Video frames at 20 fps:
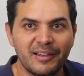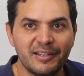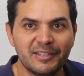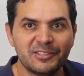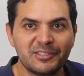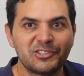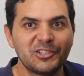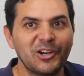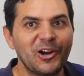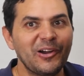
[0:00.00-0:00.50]

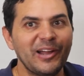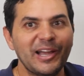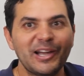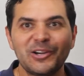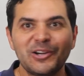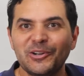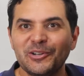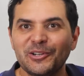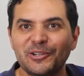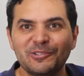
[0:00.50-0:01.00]
Sorry, I
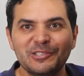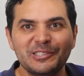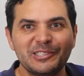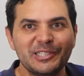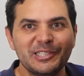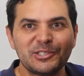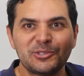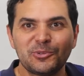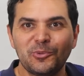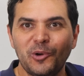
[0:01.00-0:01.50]
couldn't
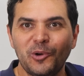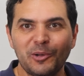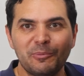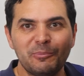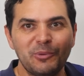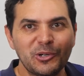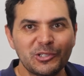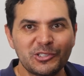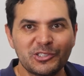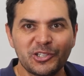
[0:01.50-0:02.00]
resist one
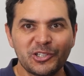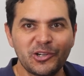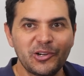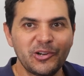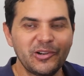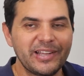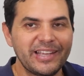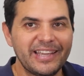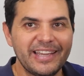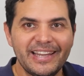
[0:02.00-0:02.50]
more
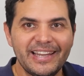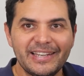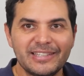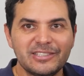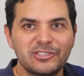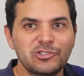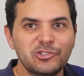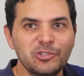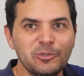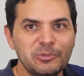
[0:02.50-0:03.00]
turn. Again,
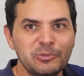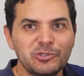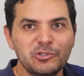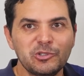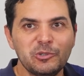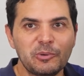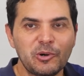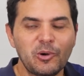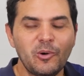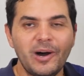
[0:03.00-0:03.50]
super,
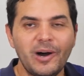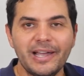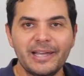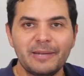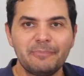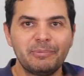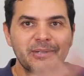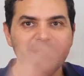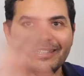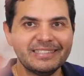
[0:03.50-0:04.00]
super
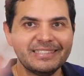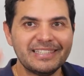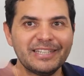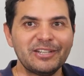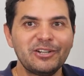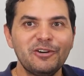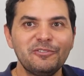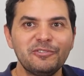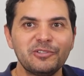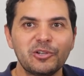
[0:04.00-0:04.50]
quiet, but let's get
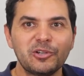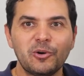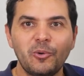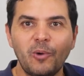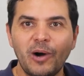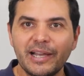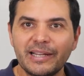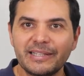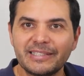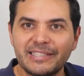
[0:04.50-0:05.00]
off of the
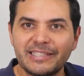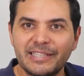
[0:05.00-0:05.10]
quiet